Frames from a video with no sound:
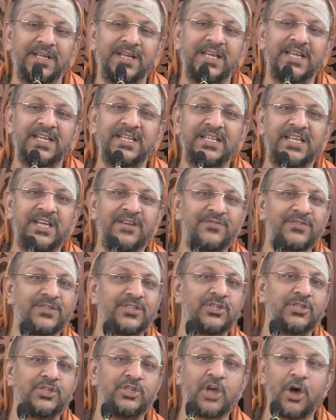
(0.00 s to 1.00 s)
It
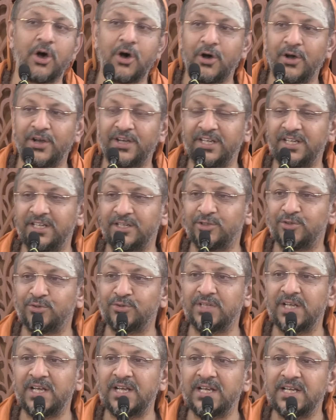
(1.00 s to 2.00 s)
gives joy to
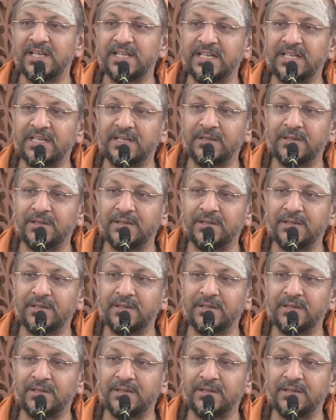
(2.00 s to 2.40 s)
the